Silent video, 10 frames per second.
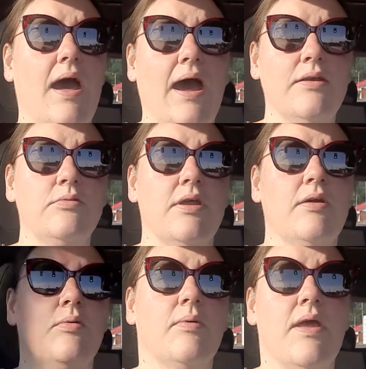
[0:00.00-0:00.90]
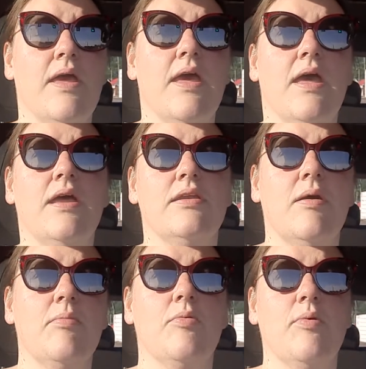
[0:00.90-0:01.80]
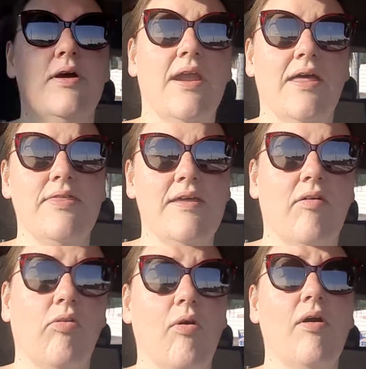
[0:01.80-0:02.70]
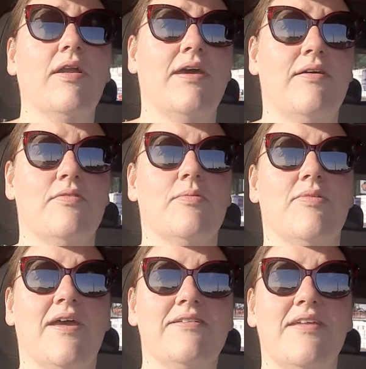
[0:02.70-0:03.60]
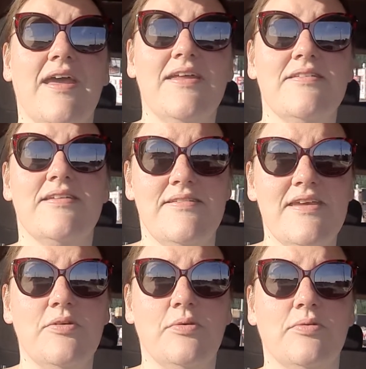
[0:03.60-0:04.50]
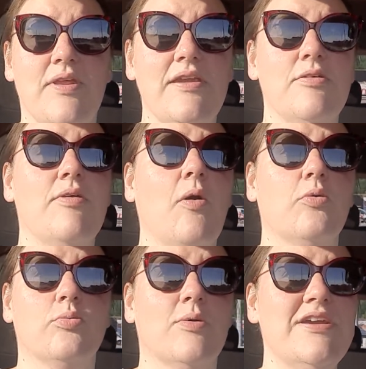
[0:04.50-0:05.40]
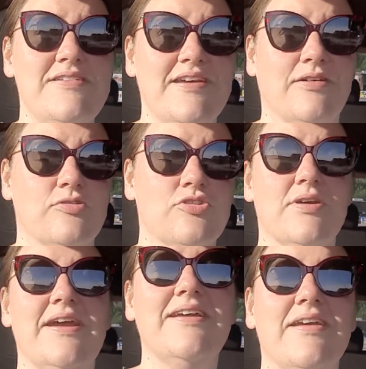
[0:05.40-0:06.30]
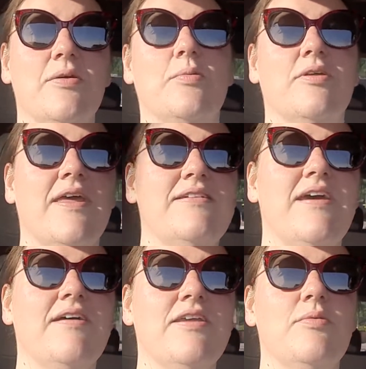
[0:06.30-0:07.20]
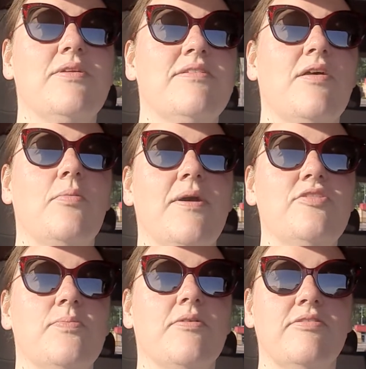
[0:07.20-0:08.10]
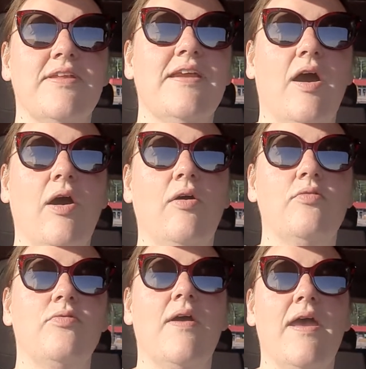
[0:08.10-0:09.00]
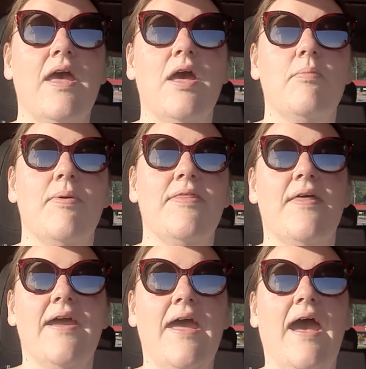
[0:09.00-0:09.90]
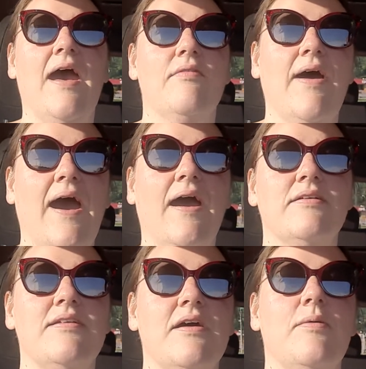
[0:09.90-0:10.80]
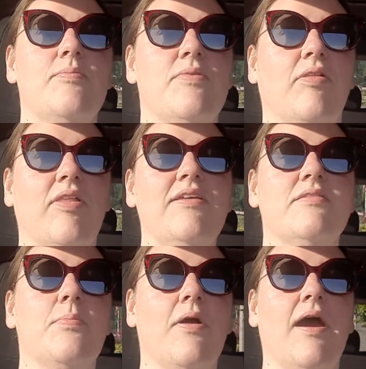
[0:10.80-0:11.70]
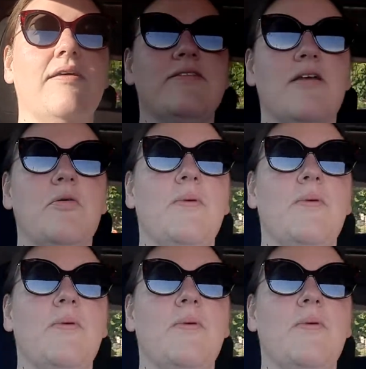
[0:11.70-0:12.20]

I don't know. Number one, I think a lot of them, they say it's a deal. They do the old retail trick where they tell you it's so much % off, but they have hiked up the list price so